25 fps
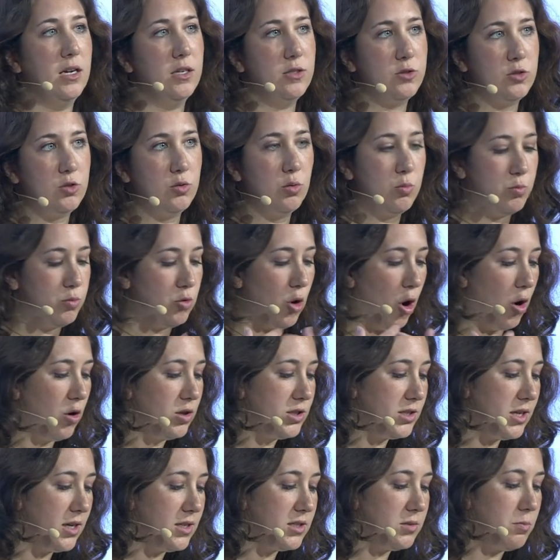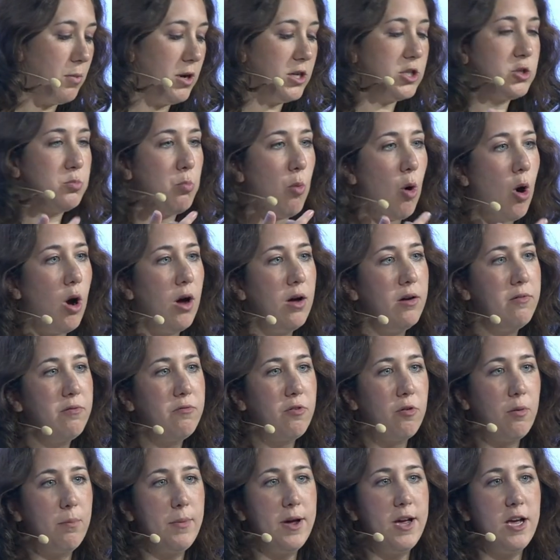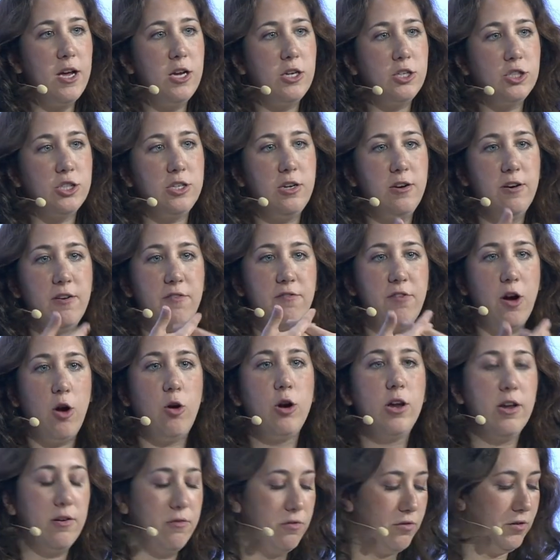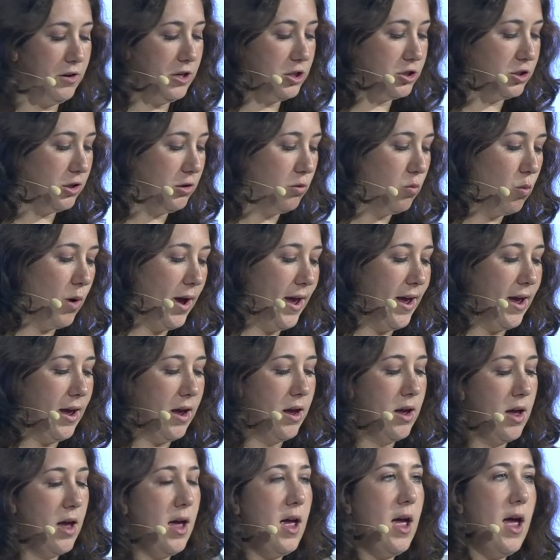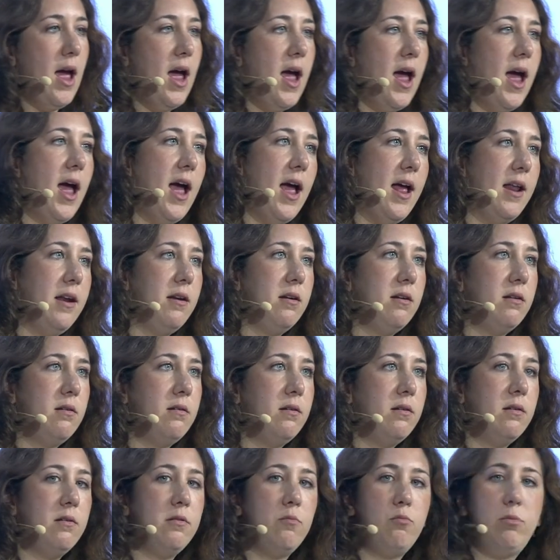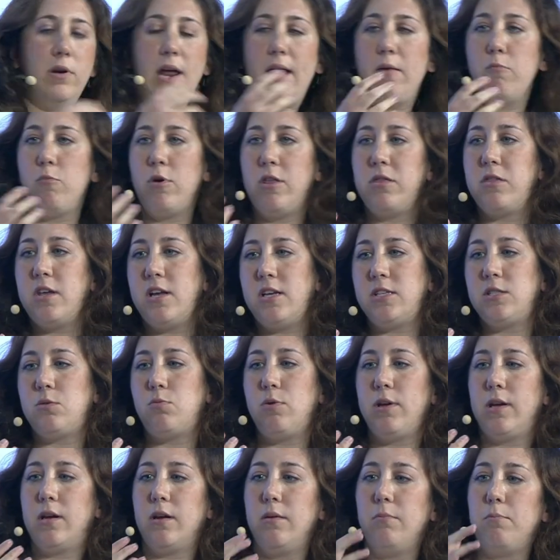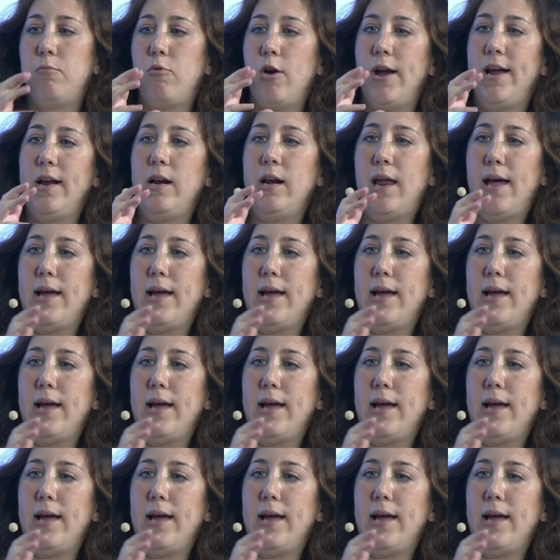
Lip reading: to process much more information in a very efficient way. And like with this, we can bring